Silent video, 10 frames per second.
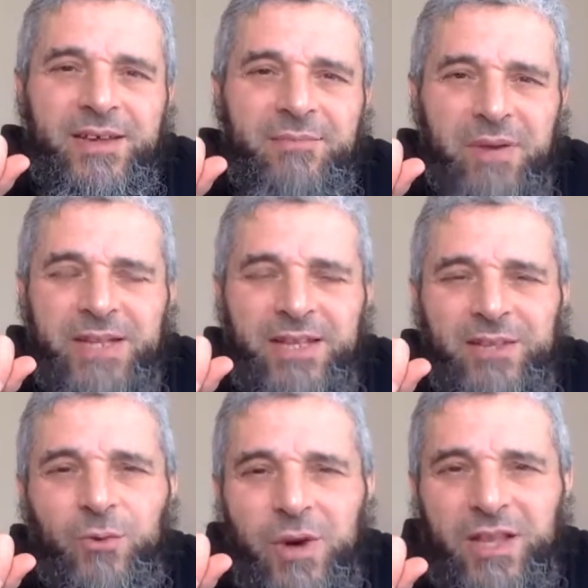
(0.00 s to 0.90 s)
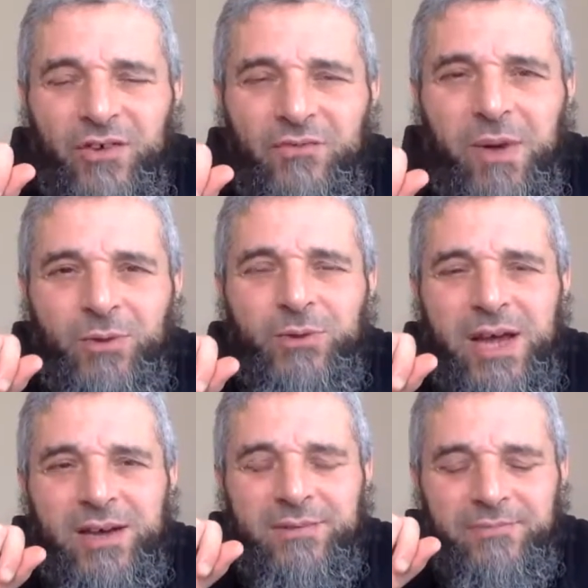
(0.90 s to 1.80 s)
bi'r, the well of
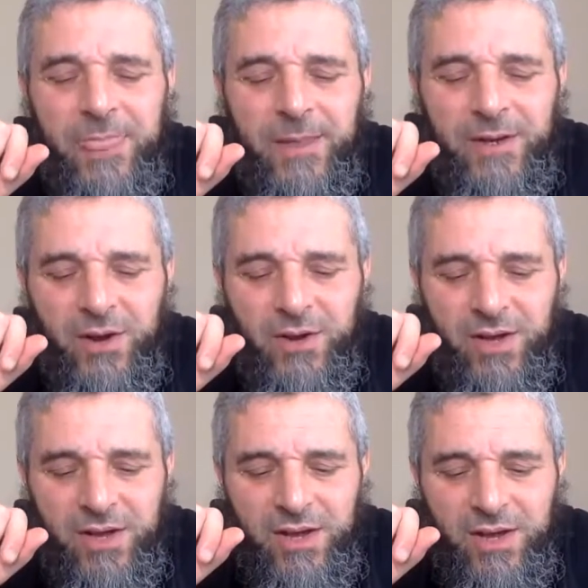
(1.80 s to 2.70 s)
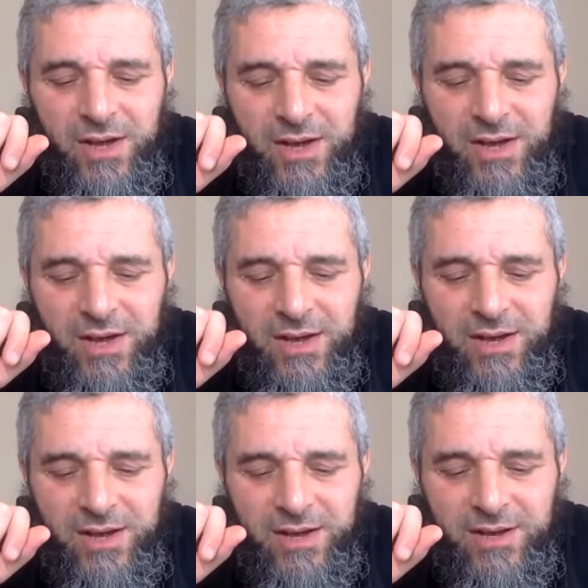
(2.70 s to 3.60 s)
Ma'una, you know,
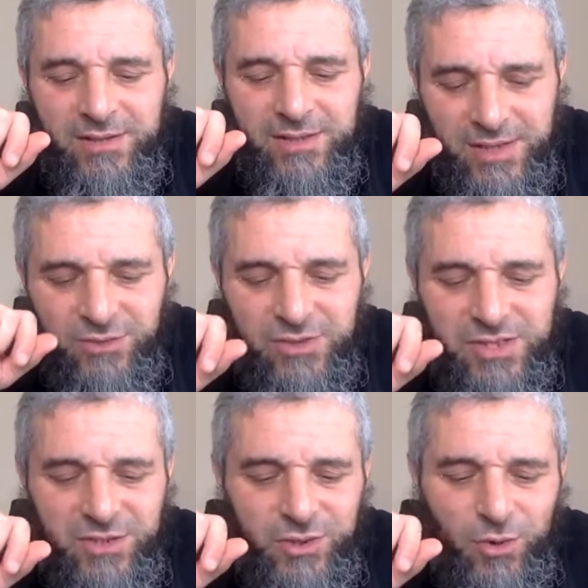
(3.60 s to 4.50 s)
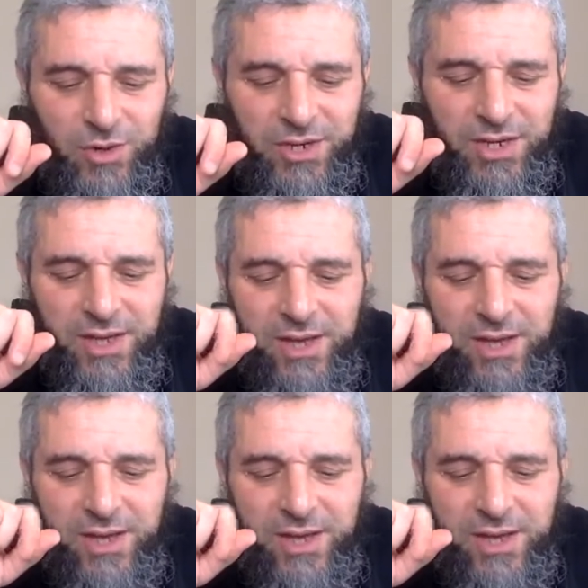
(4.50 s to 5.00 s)
uh, it's an interesting story.